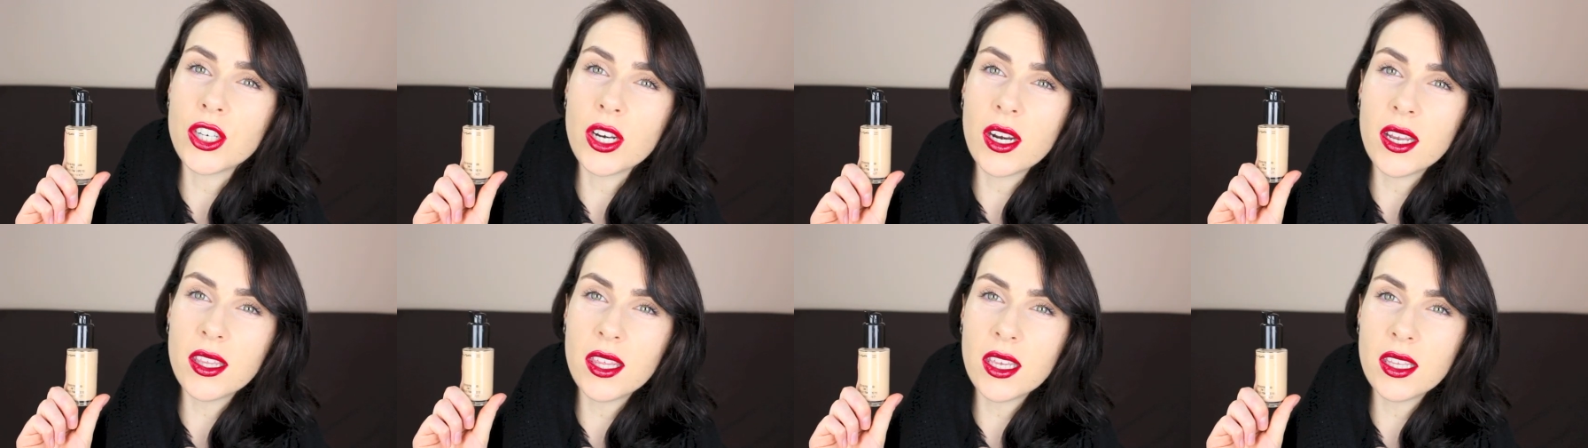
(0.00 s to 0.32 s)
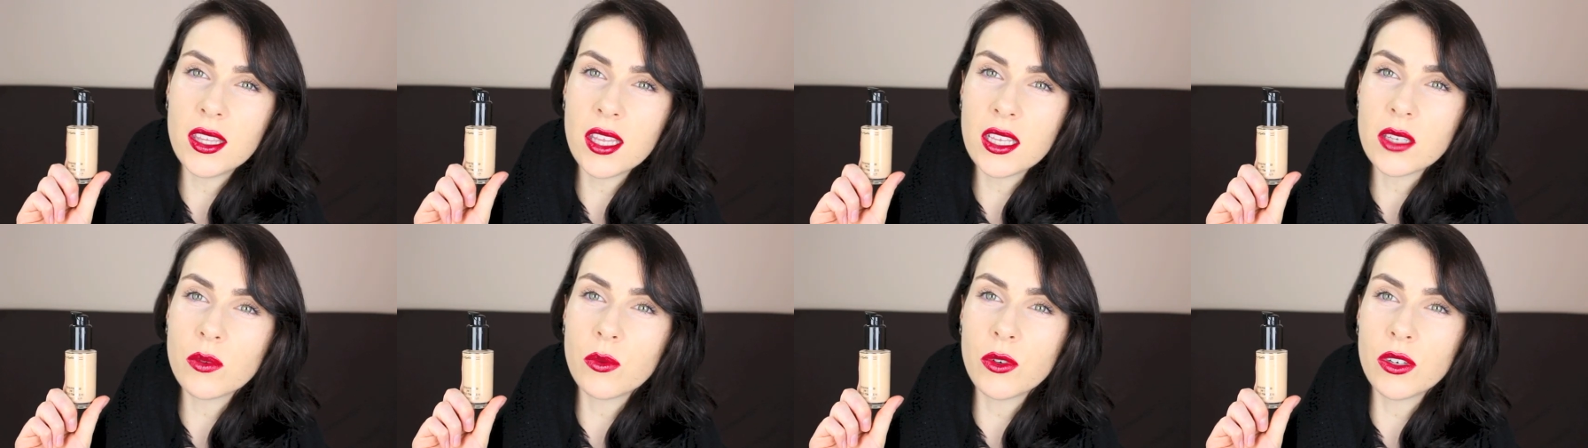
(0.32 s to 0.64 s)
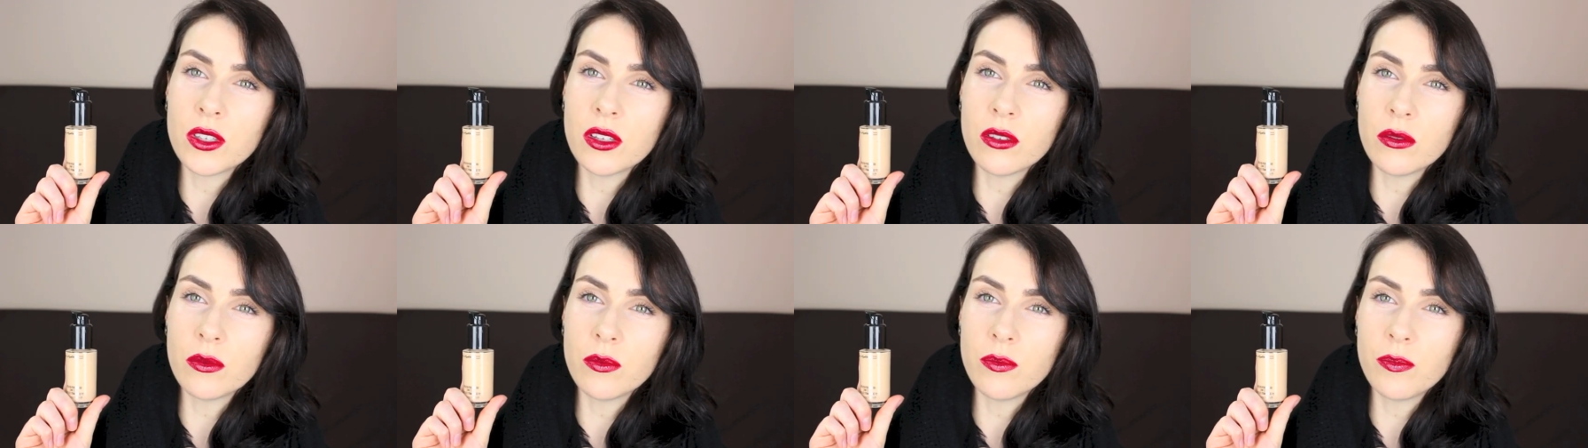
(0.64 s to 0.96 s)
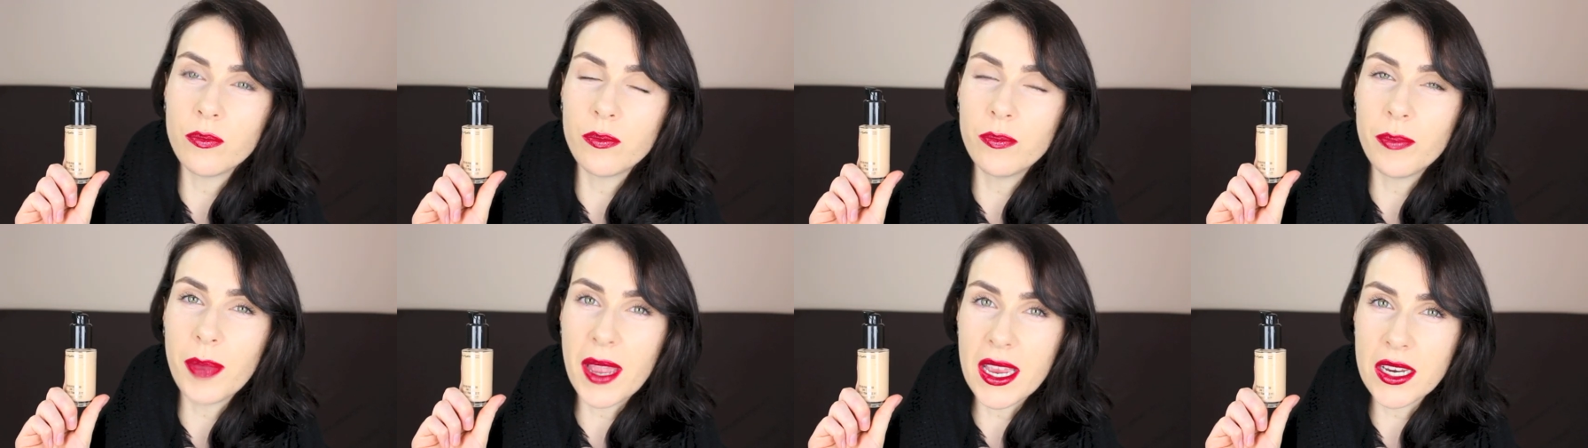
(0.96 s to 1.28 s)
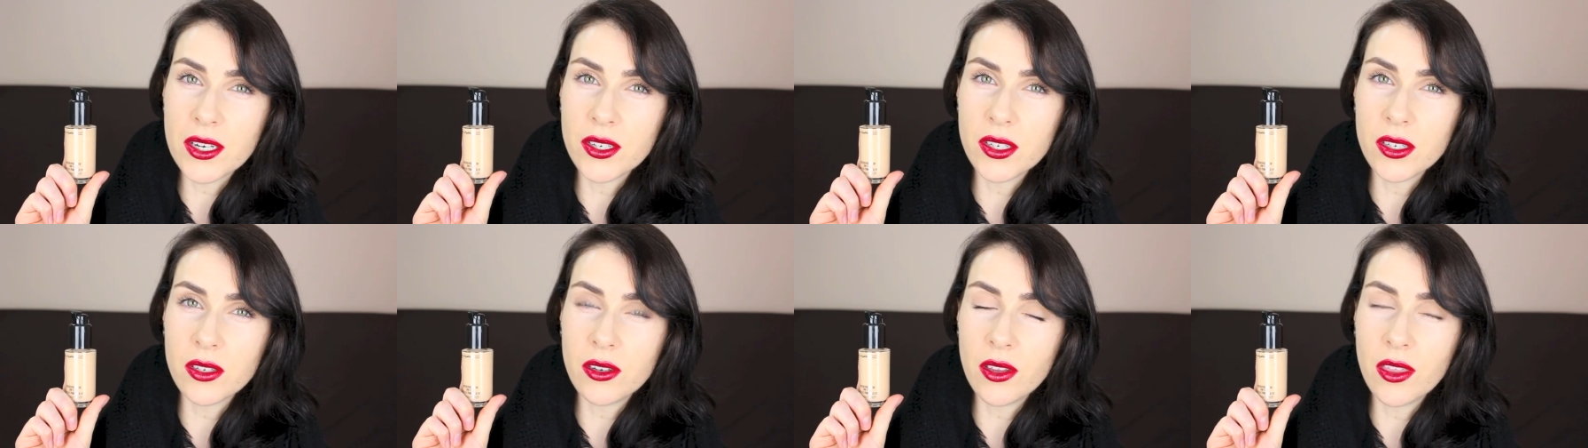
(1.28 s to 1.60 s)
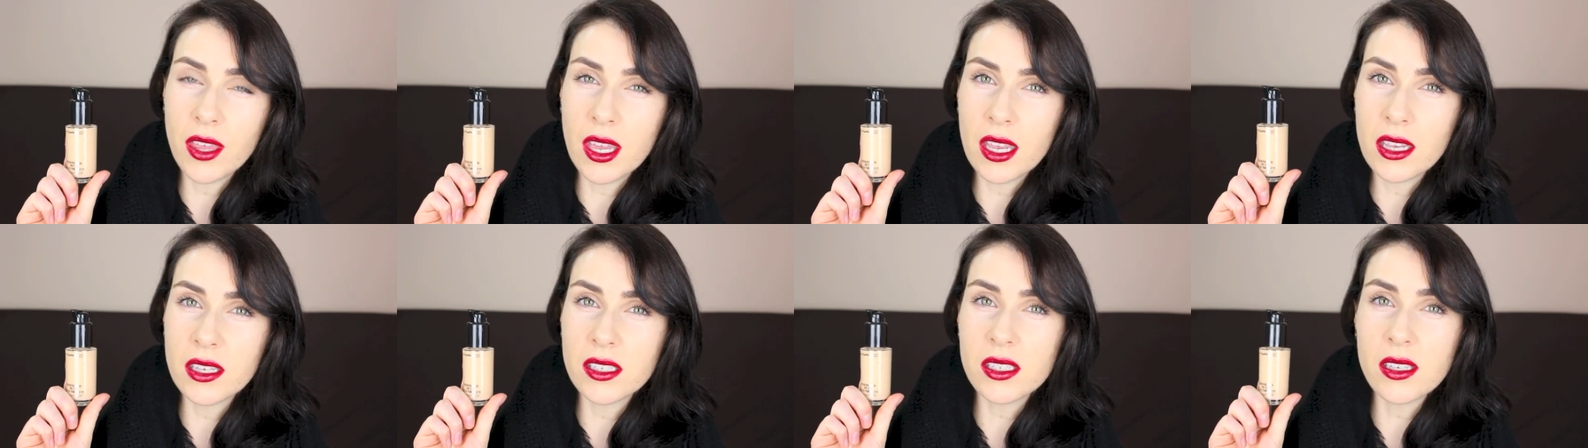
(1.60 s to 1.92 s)
and I think that's one of the better
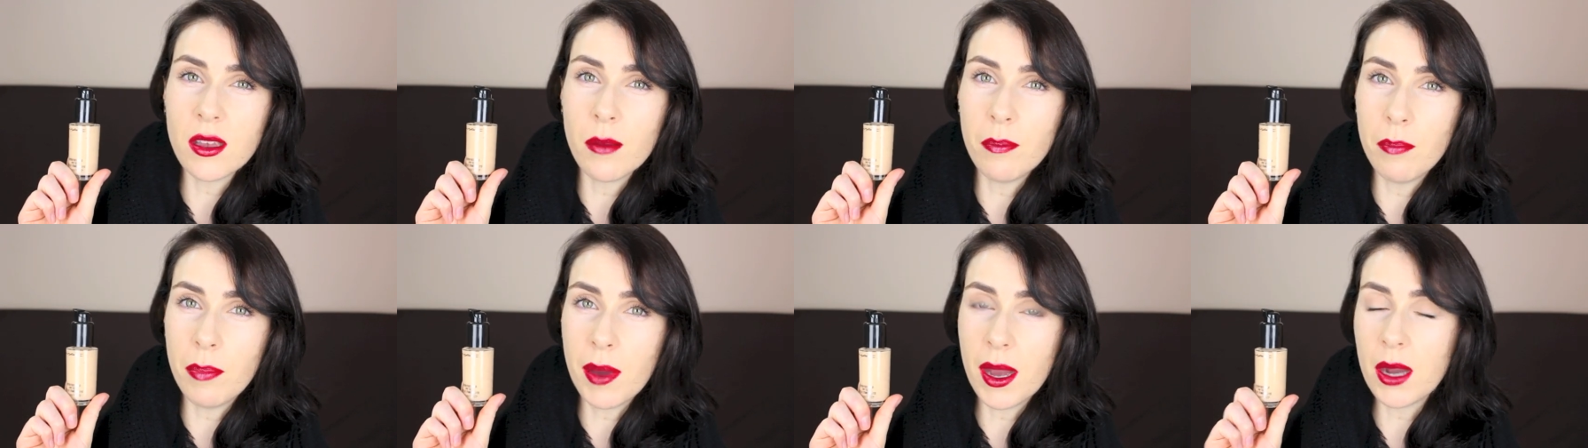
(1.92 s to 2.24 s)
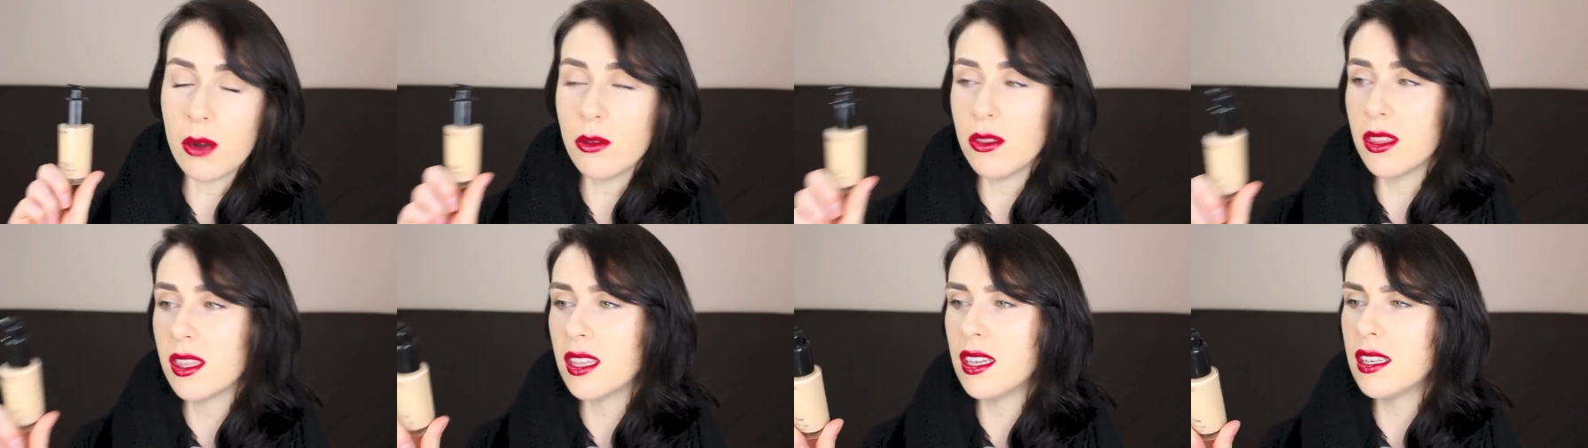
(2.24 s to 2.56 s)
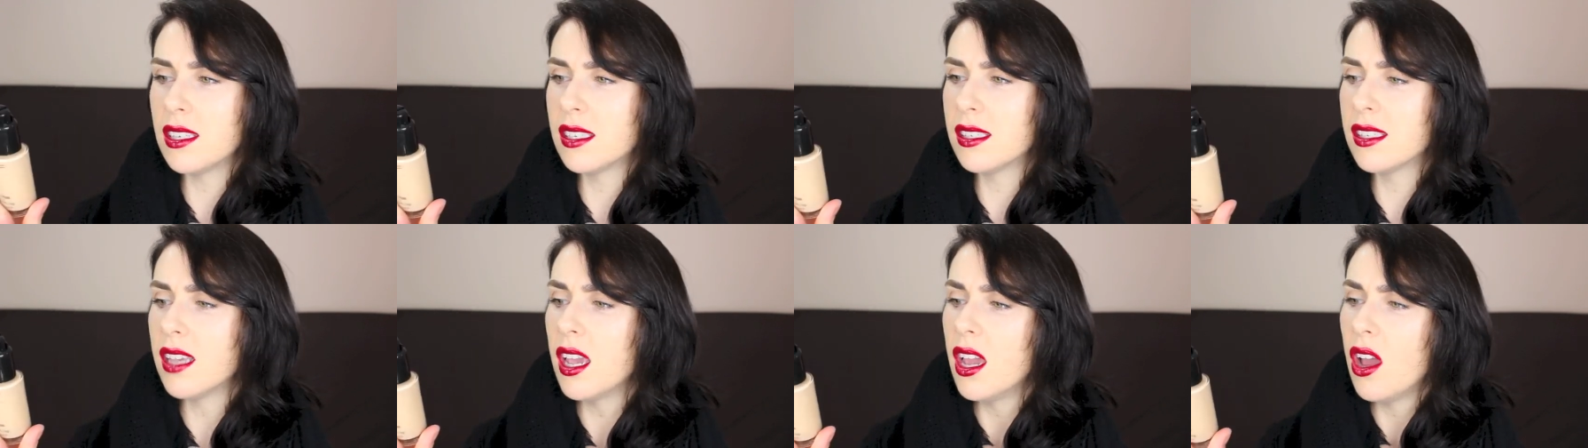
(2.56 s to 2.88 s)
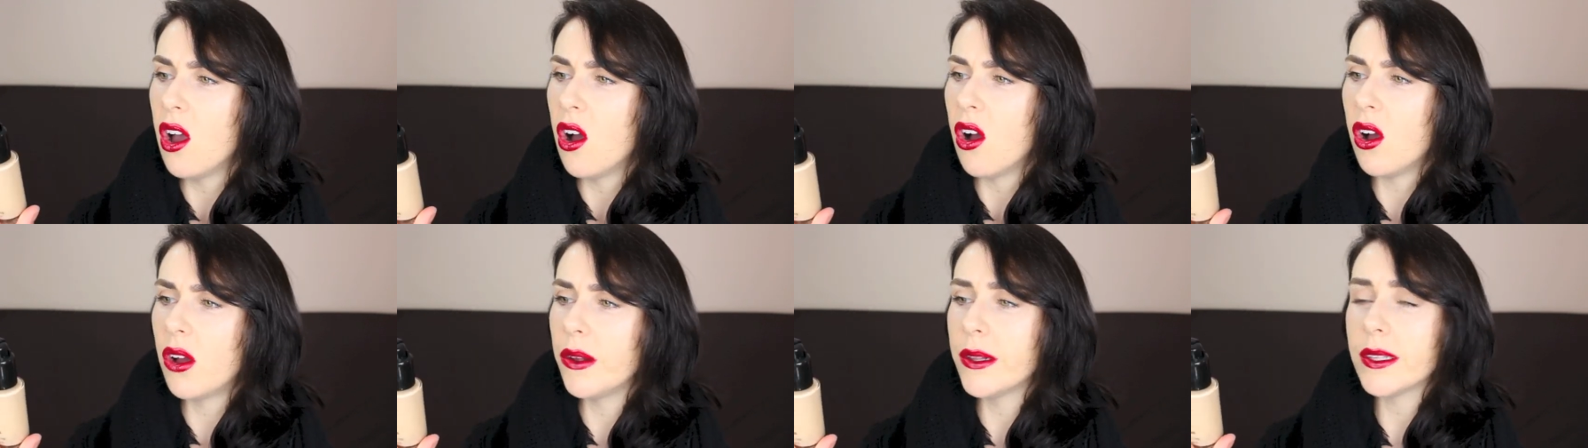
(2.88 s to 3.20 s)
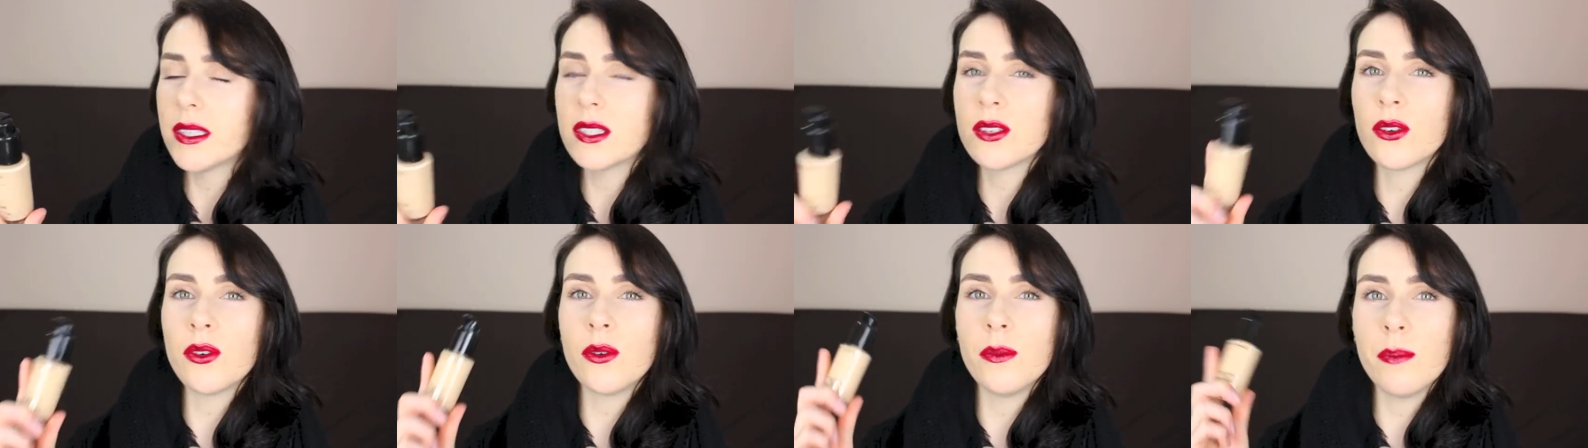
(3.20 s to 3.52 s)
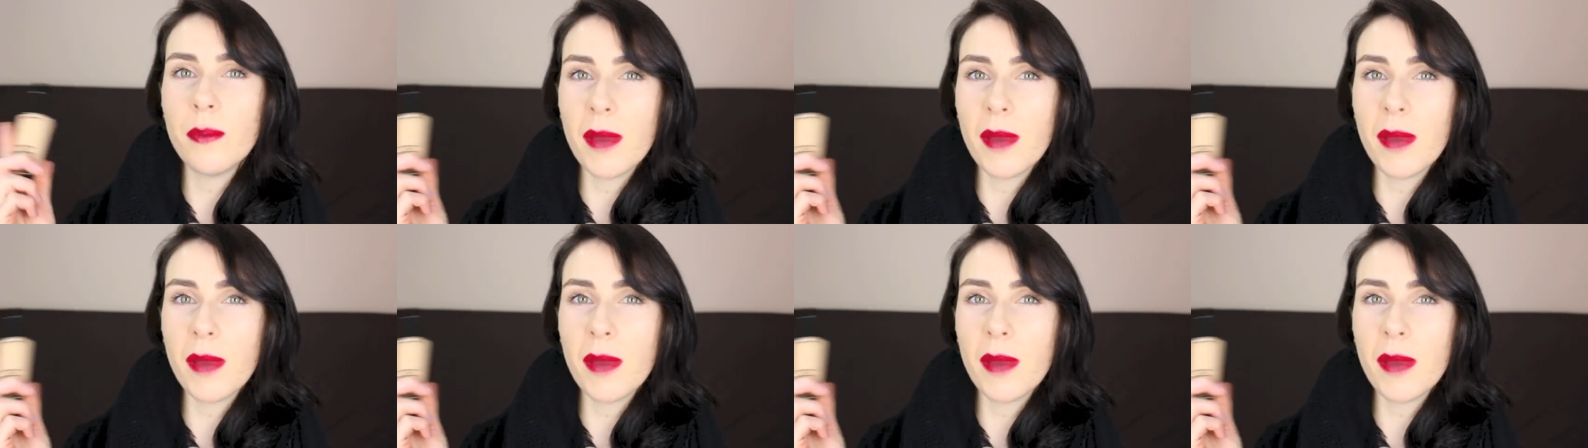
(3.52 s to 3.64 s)
things about this. Also,